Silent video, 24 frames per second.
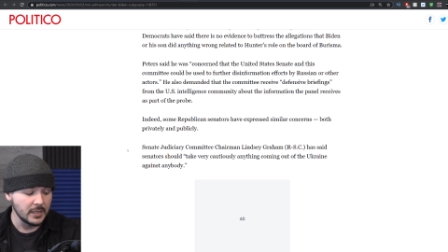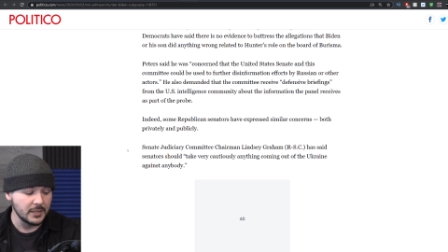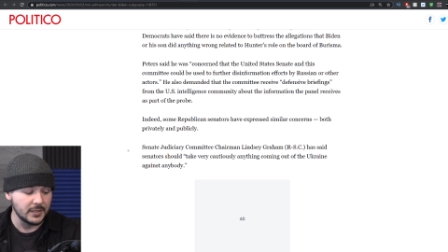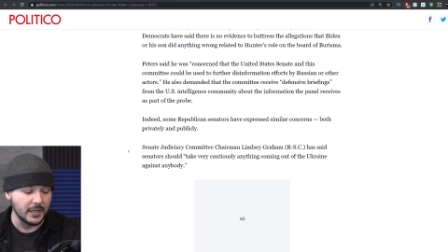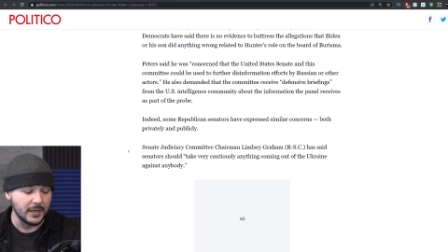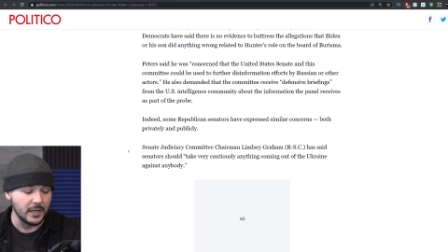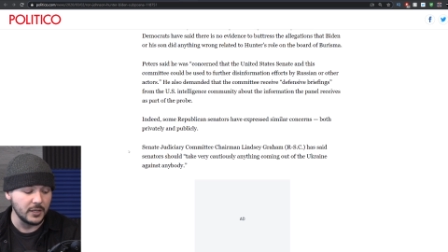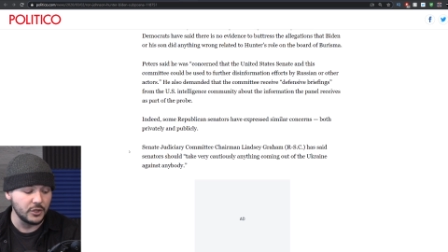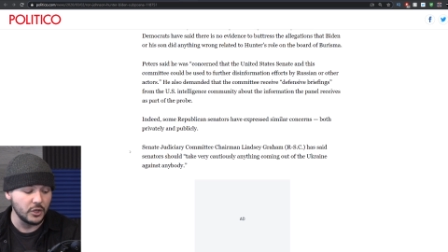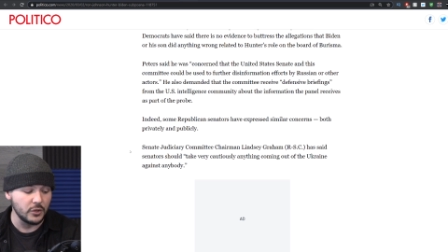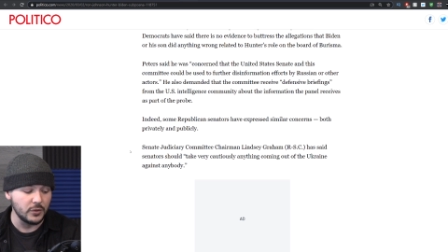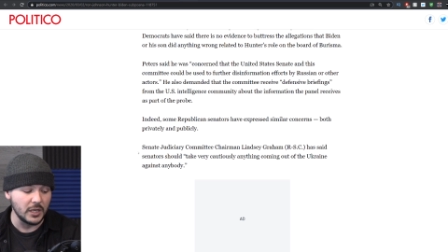
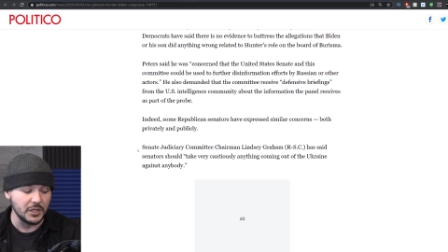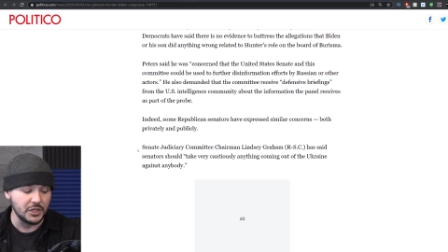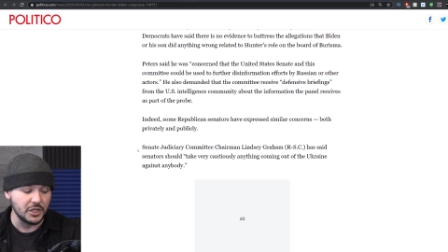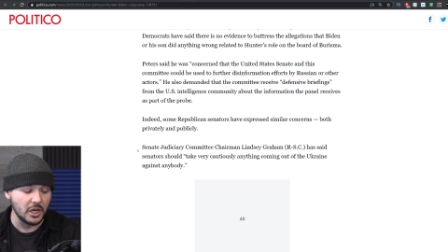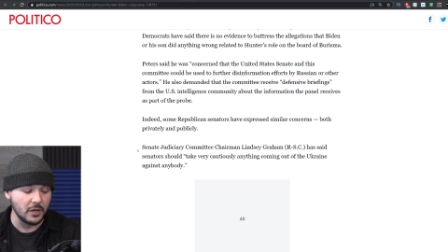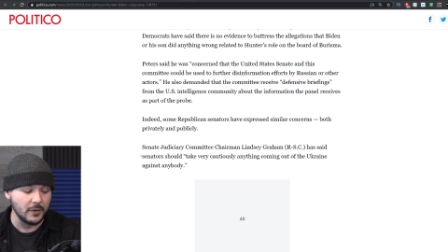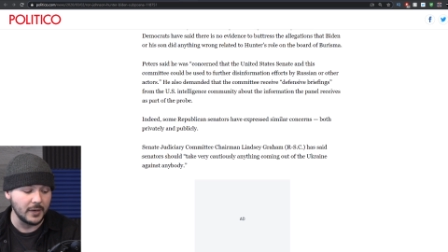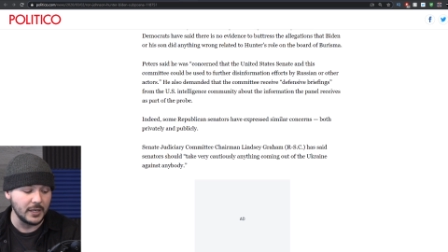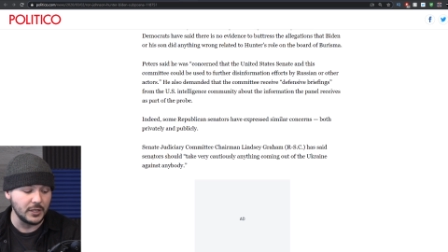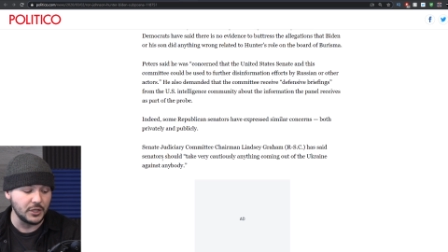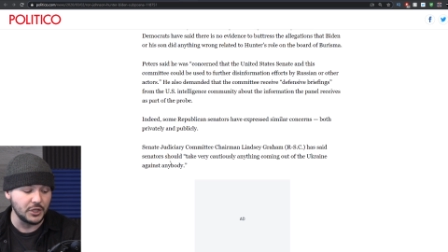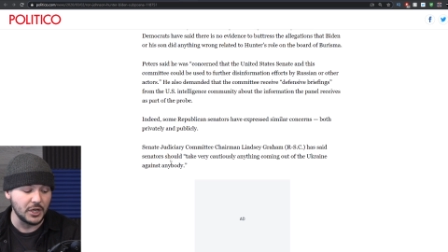Senate
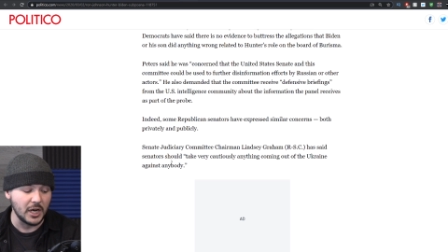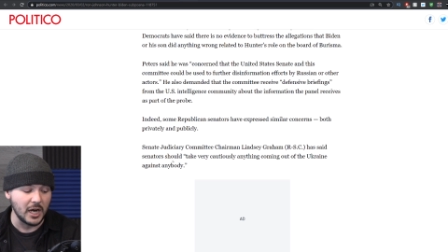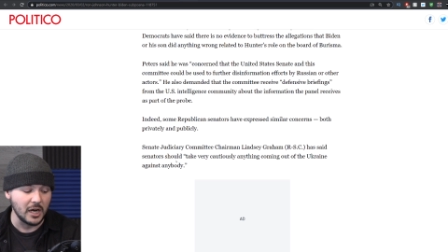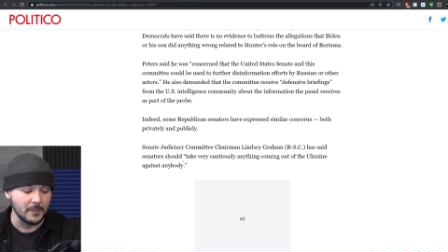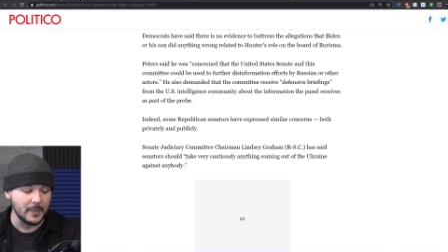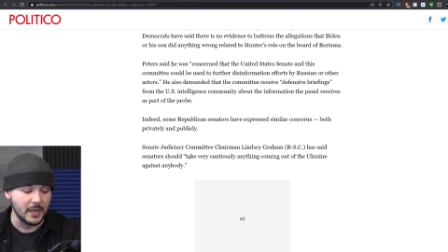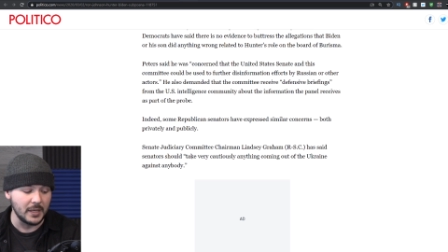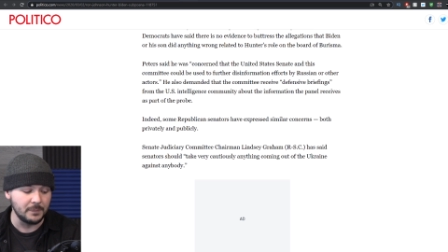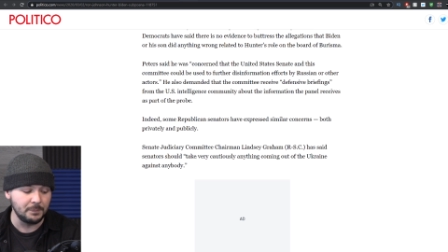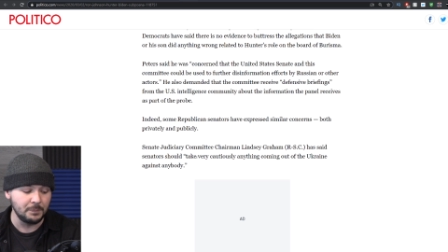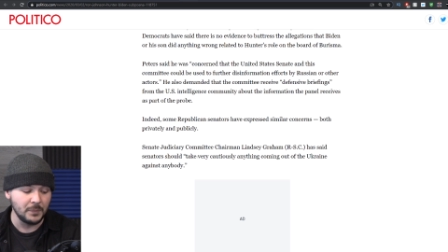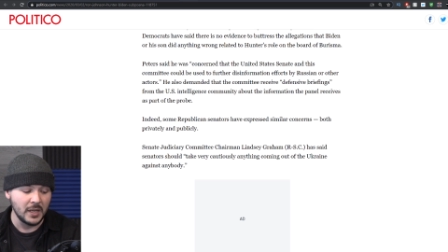Judiciary
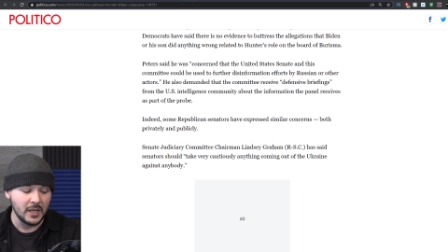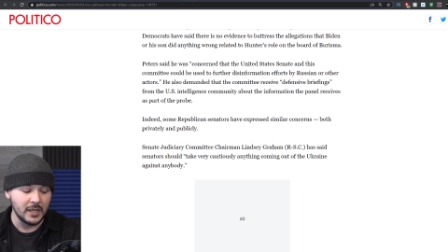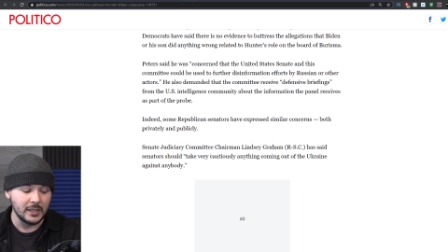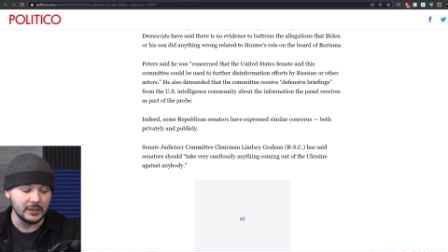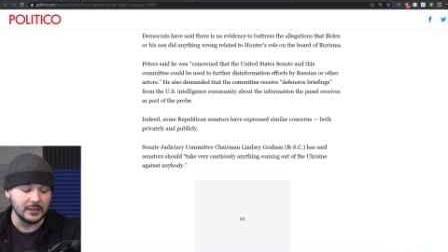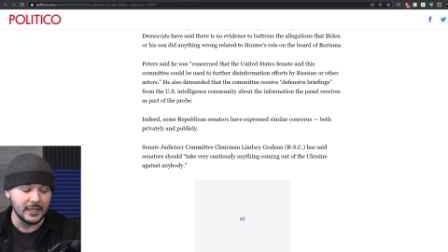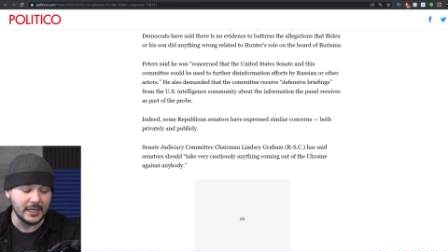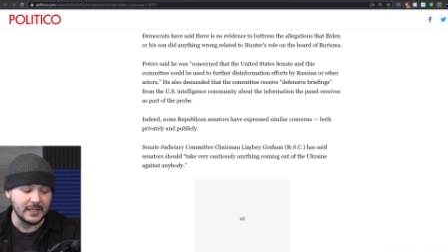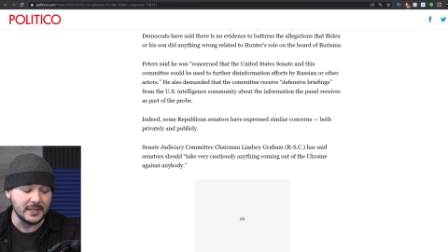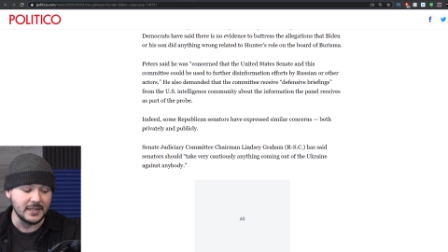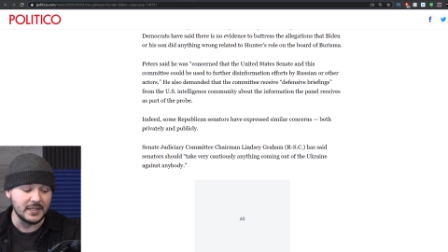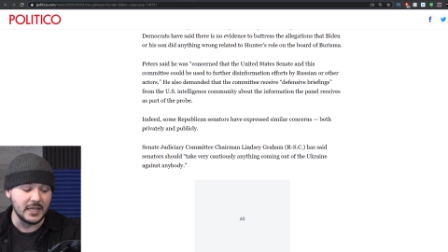Chairman
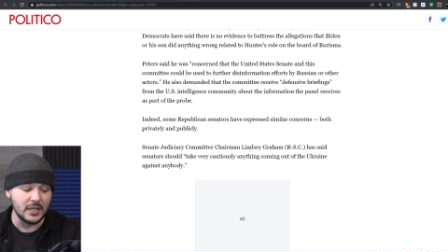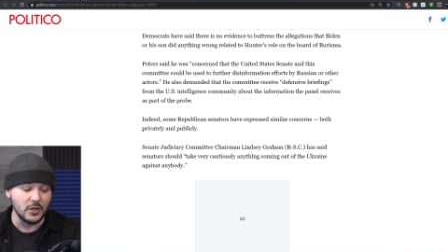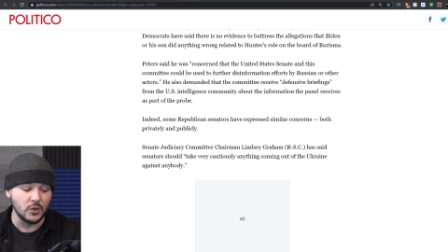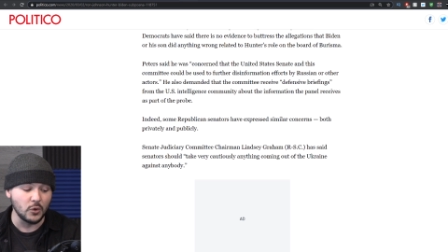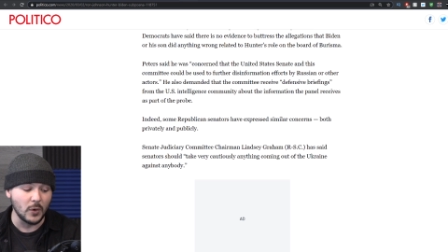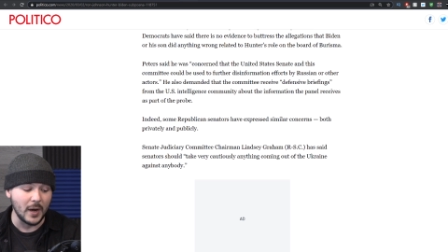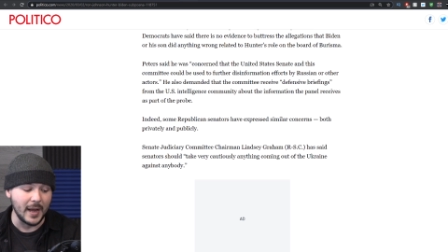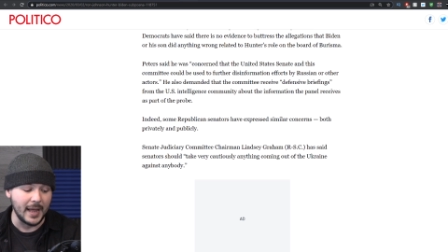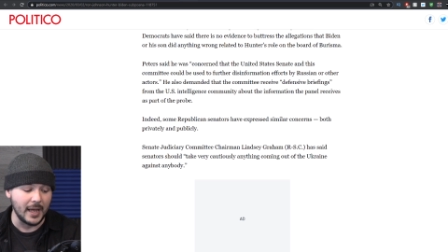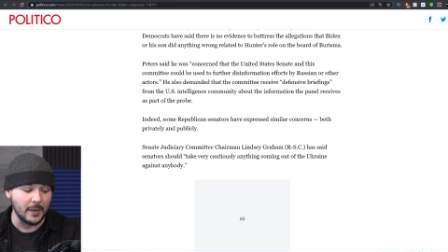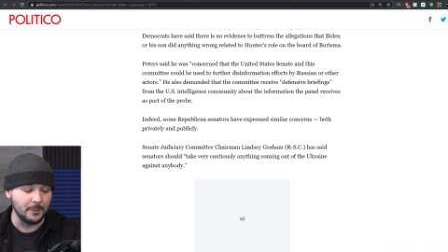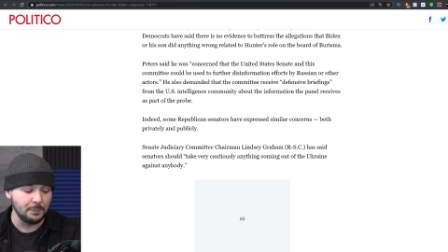Lindsey
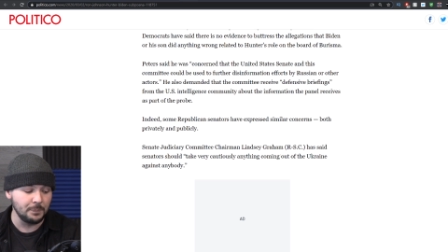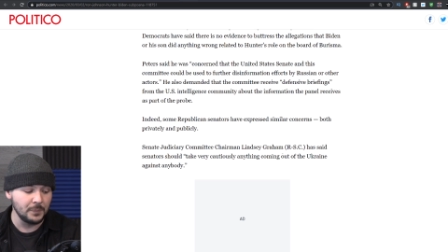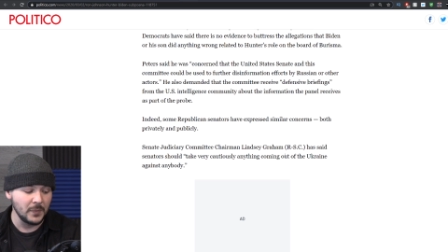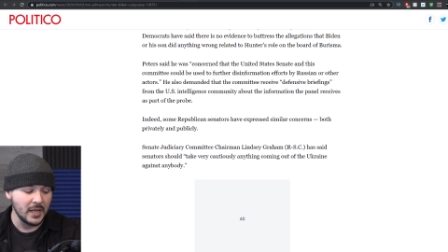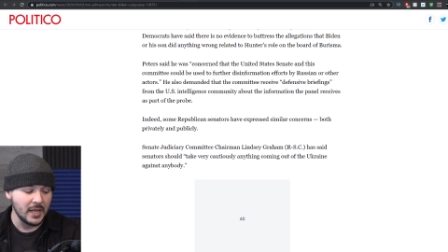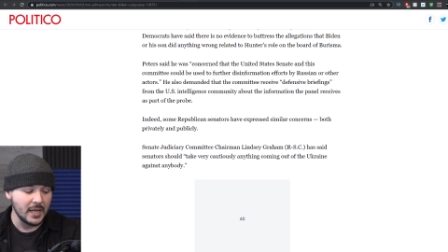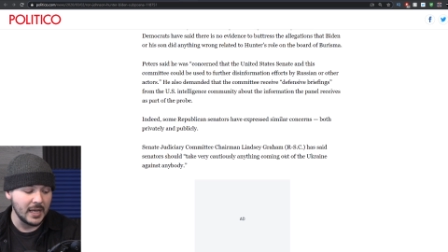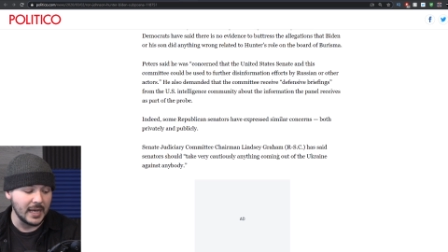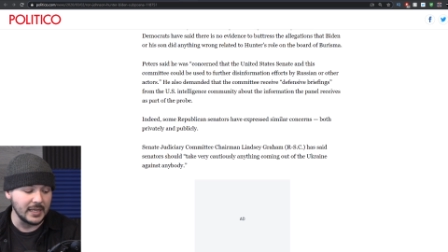Graham